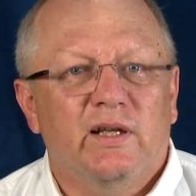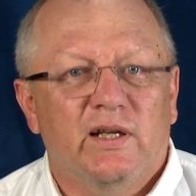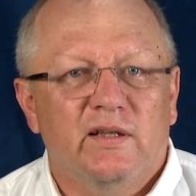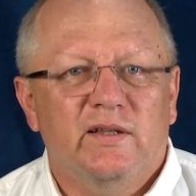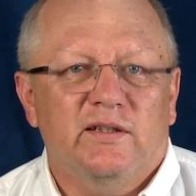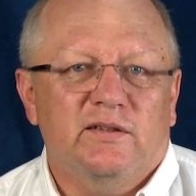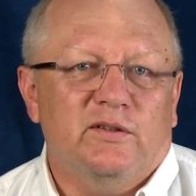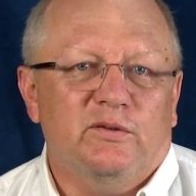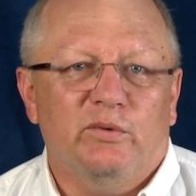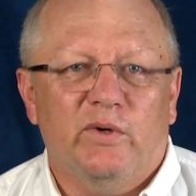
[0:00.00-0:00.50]

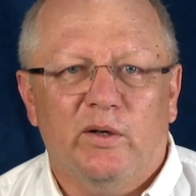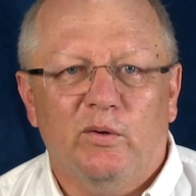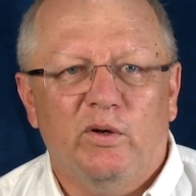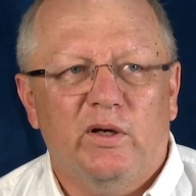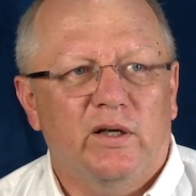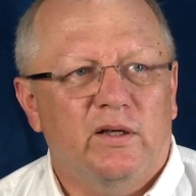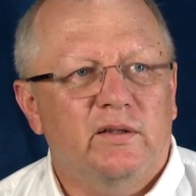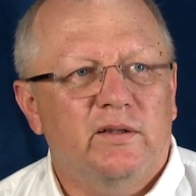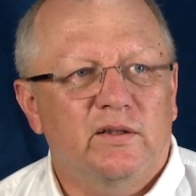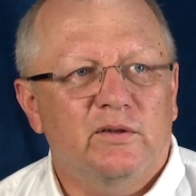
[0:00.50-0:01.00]
this is where I
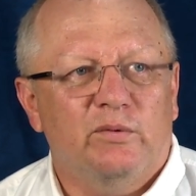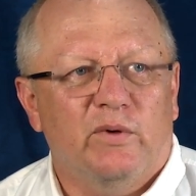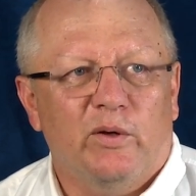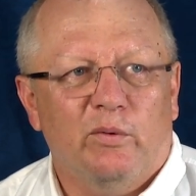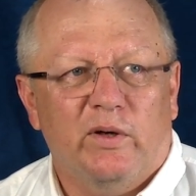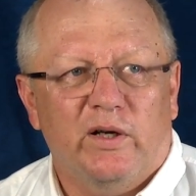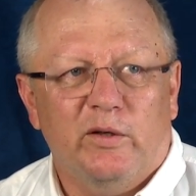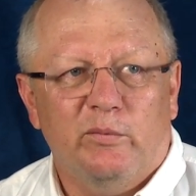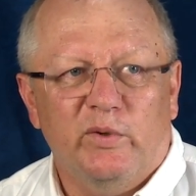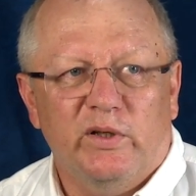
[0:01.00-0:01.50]
want
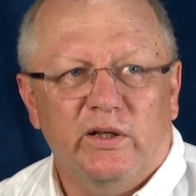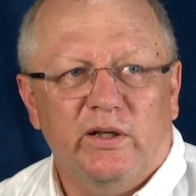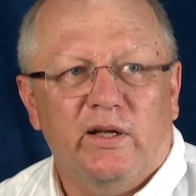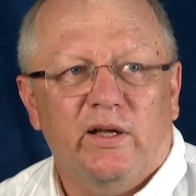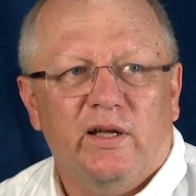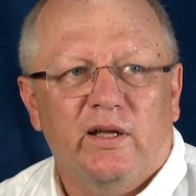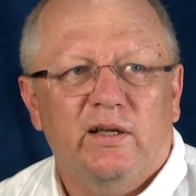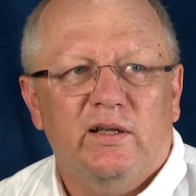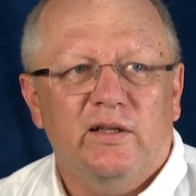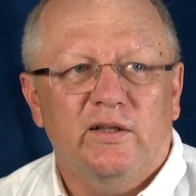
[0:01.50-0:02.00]
to be.
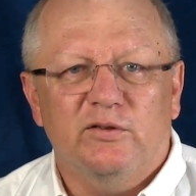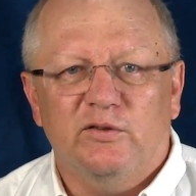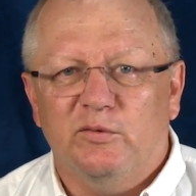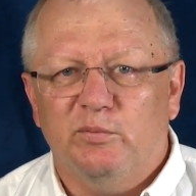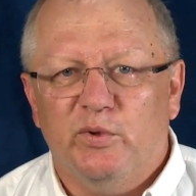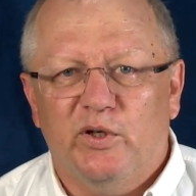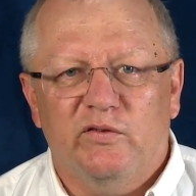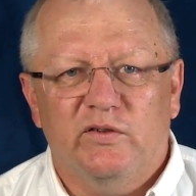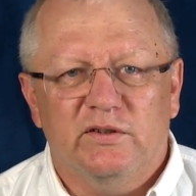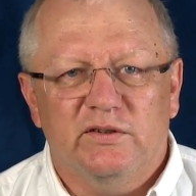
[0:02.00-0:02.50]
This is
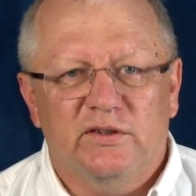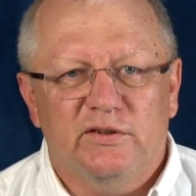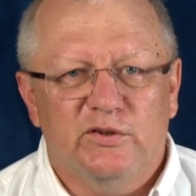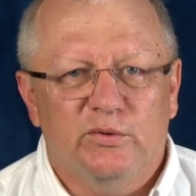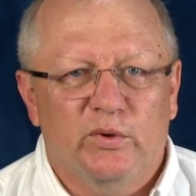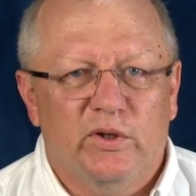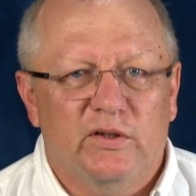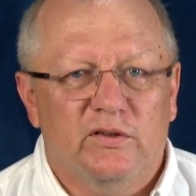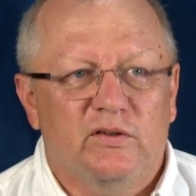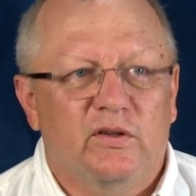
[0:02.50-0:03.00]
the perfect
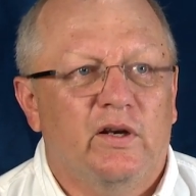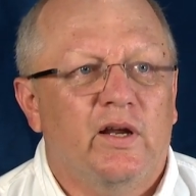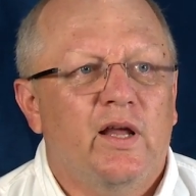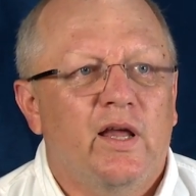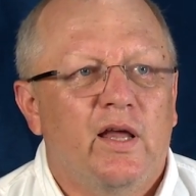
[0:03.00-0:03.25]
situation.